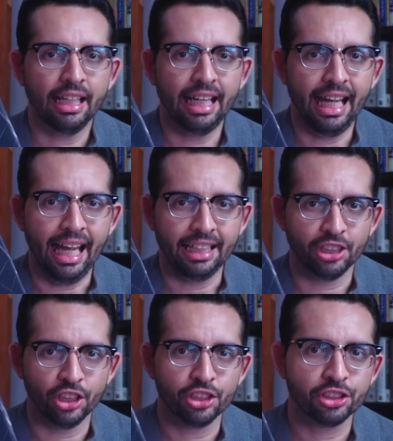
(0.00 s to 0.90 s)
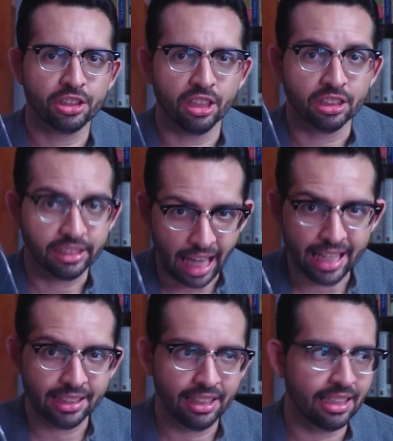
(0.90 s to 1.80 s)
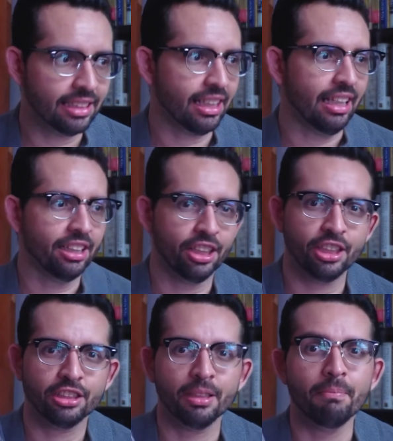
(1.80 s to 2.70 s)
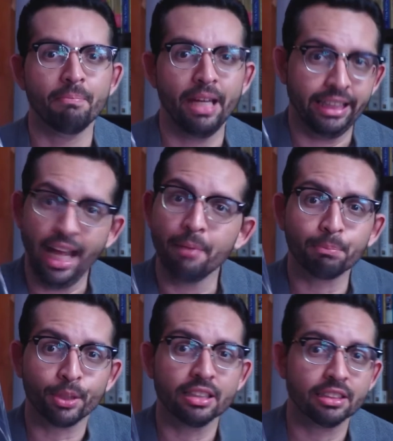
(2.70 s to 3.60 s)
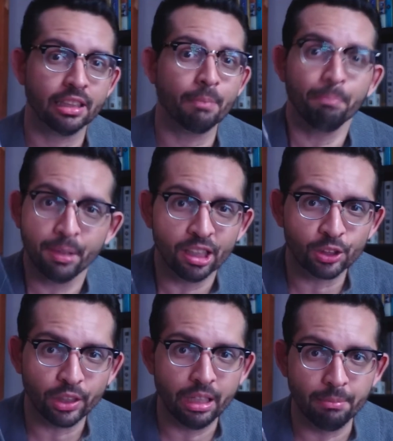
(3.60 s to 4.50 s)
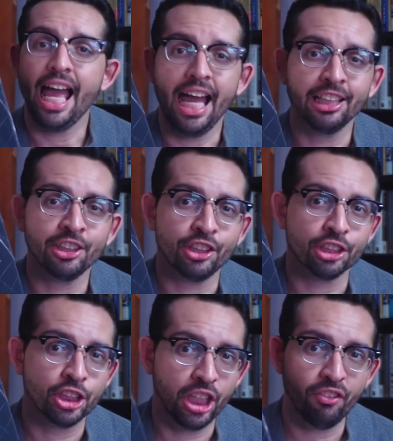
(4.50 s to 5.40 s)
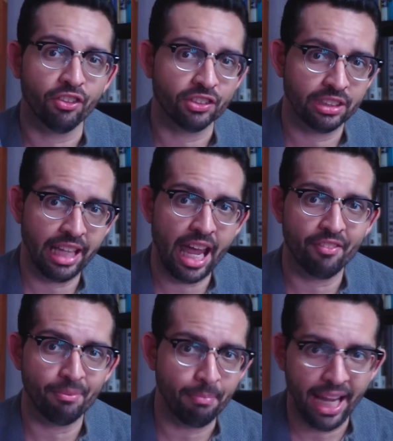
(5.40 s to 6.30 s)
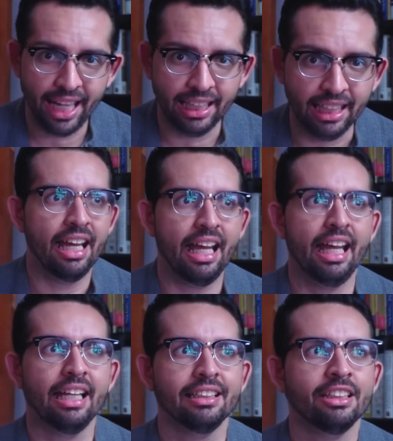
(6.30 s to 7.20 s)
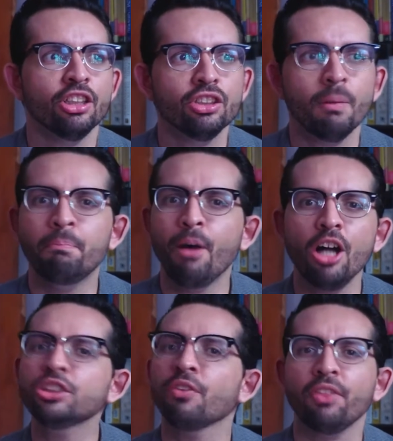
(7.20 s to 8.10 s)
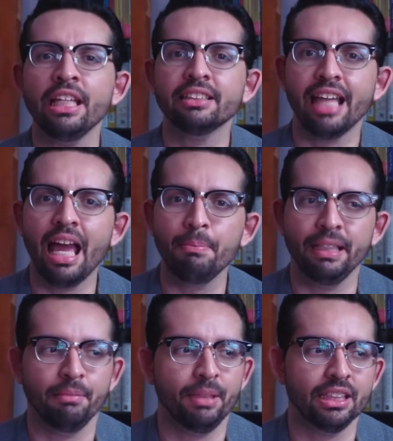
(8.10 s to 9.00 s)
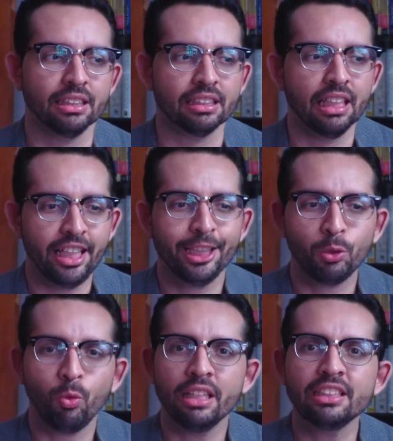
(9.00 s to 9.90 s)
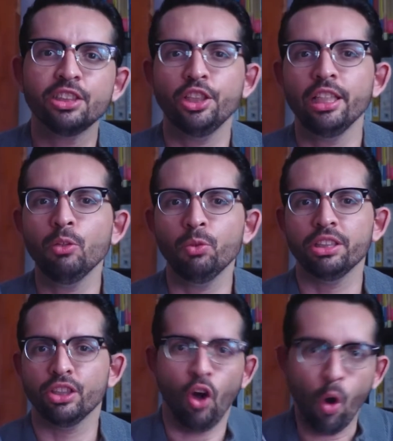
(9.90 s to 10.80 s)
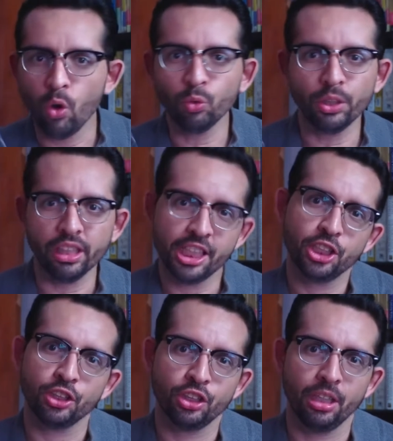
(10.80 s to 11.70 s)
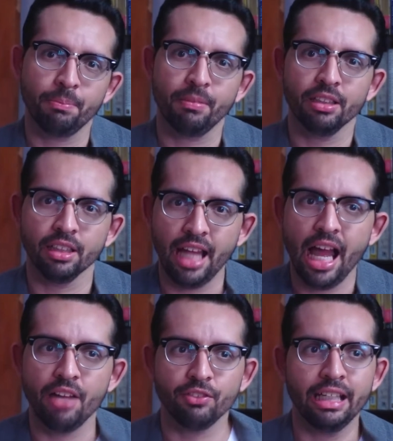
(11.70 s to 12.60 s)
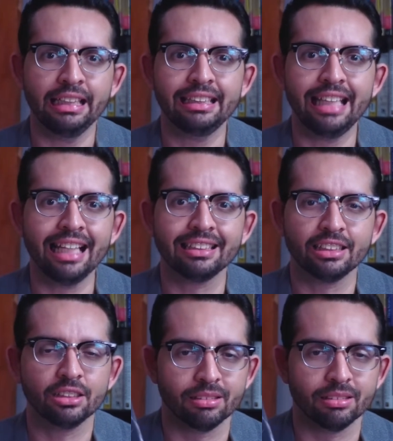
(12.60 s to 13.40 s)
And there's the scientist and there's the Madame President Pilgrim and her chief of staff Manny. And there's a bunch of things happening because each one is dealing with their own relationship lives, and that's